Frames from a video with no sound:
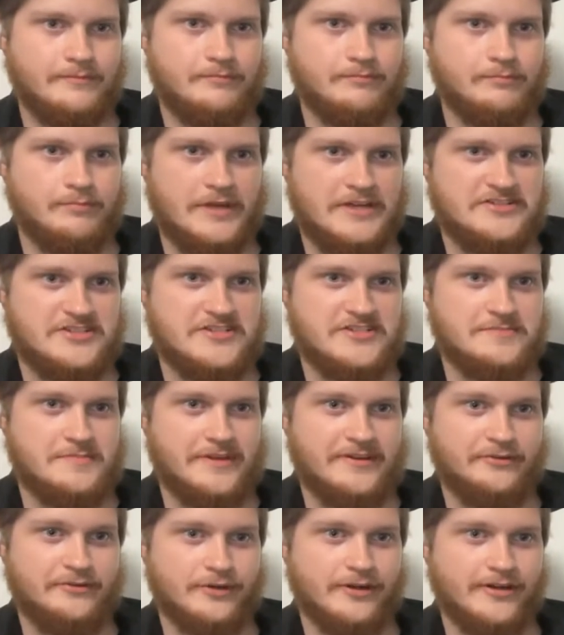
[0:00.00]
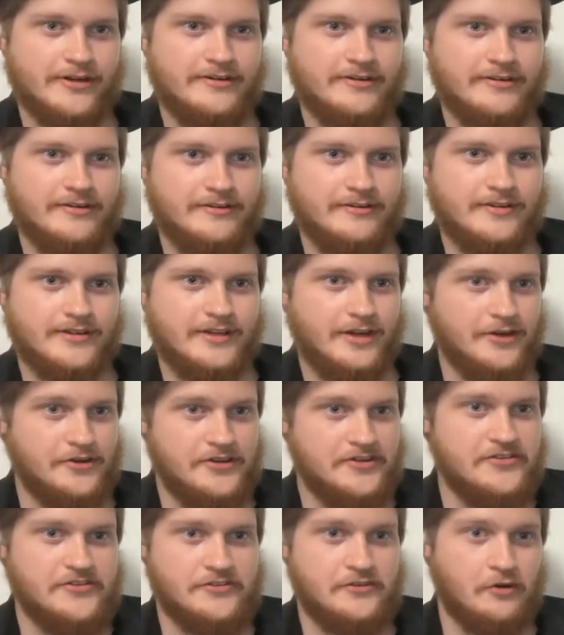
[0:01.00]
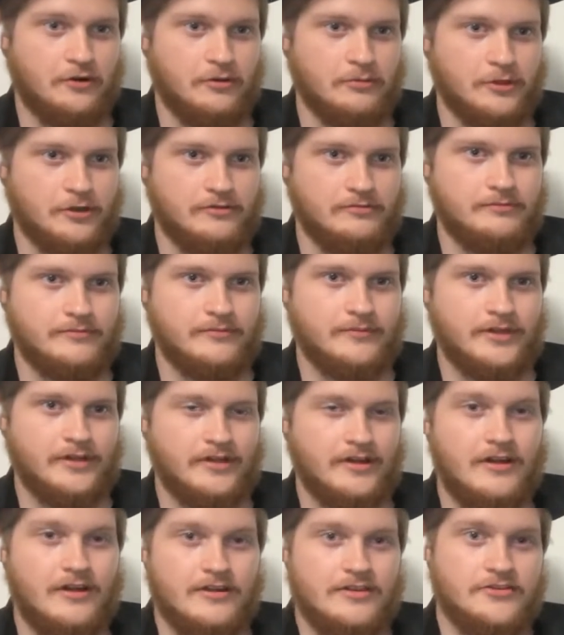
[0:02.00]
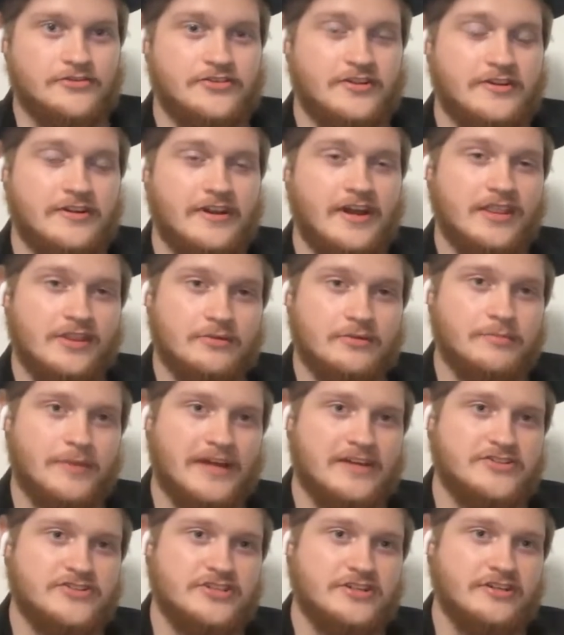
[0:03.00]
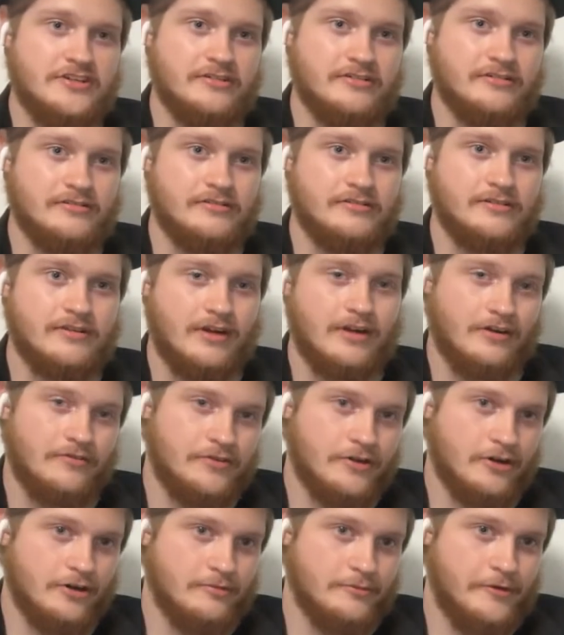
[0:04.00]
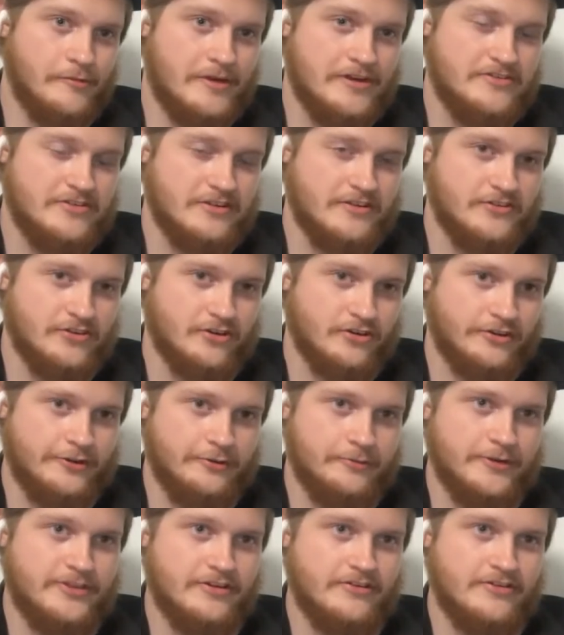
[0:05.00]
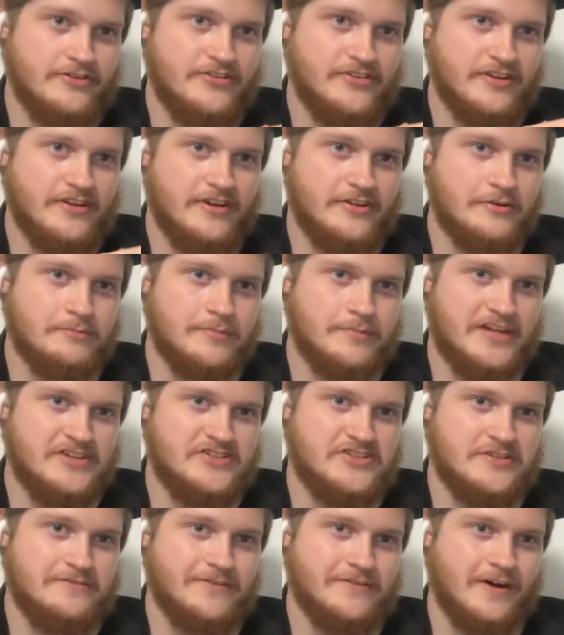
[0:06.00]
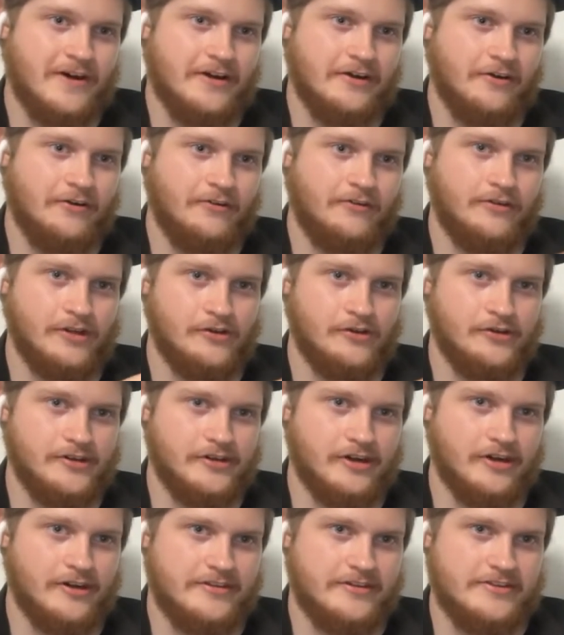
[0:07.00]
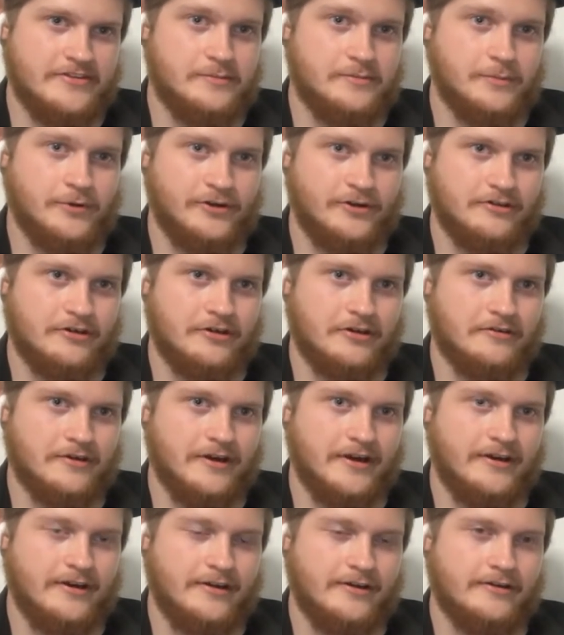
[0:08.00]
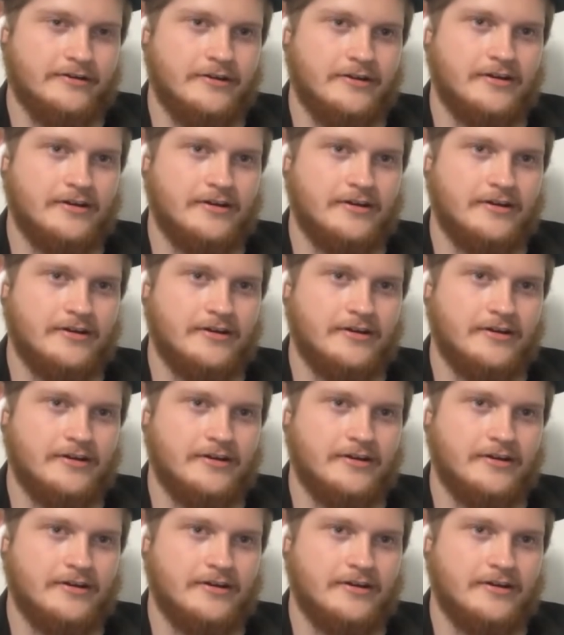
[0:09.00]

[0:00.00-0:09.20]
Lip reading: Benchy speed run. Oh, this is normal. There's another Benchy. I don't know if you heard me mention this earlier, but there is another Benchy file loaded onto this printer already